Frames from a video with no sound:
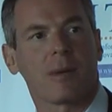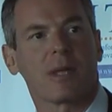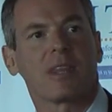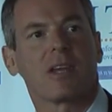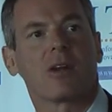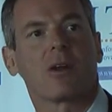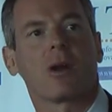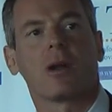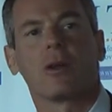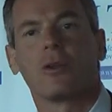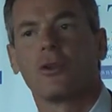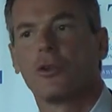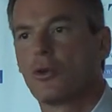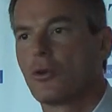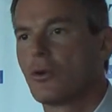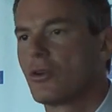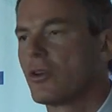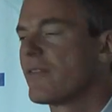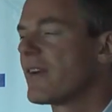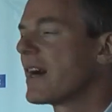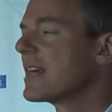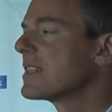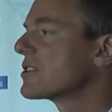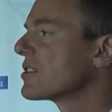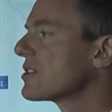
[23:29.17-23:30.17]
but there are new
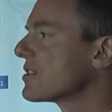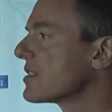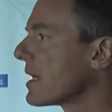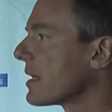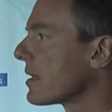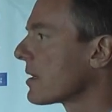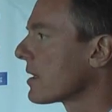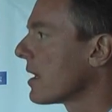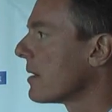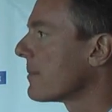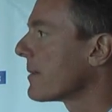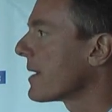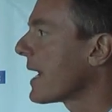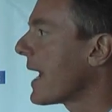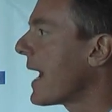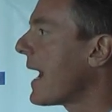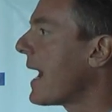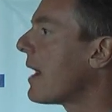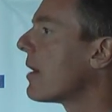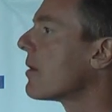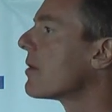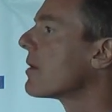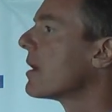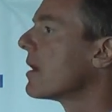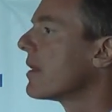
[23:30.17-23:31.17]
devices that are coming
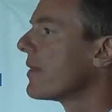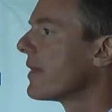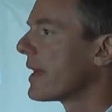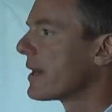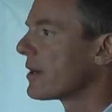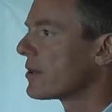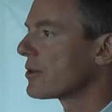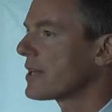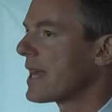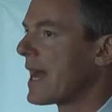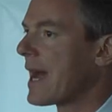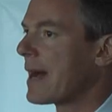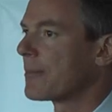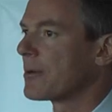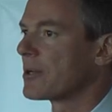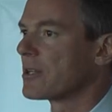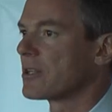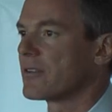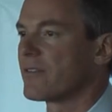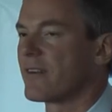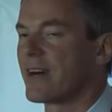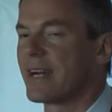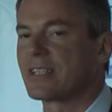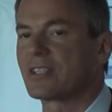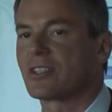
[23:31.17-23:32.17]
out that are
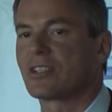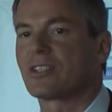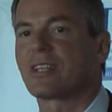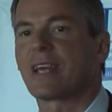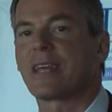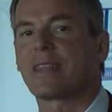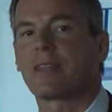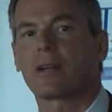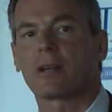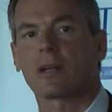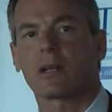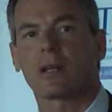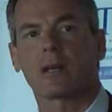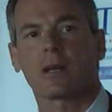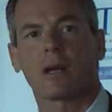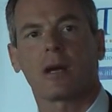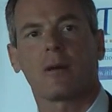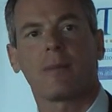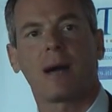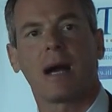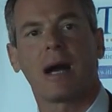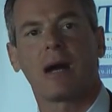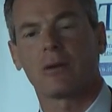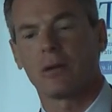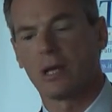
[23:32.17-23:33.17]
tablet devices, and they're going to
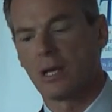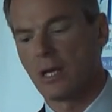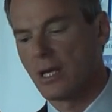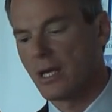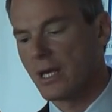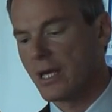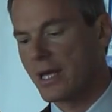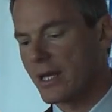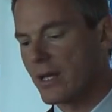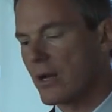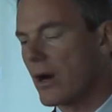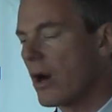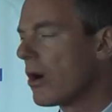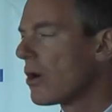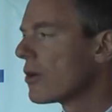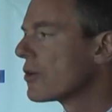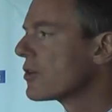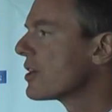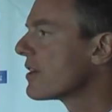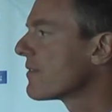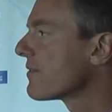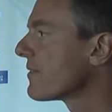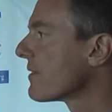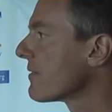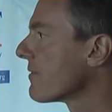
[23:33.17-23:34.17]
come out in all
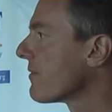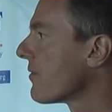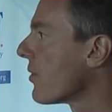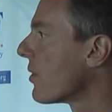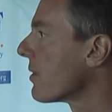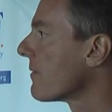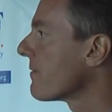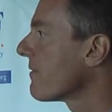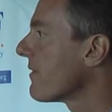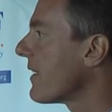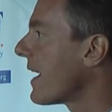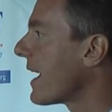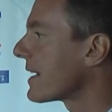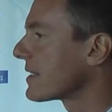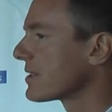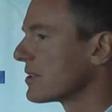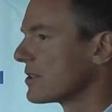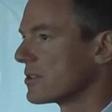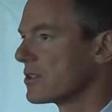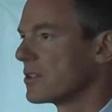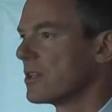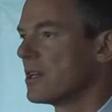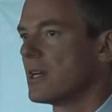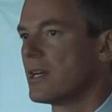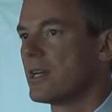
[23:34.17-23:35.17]
different form
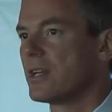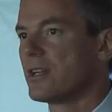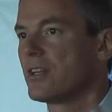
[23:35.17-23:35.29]
factors,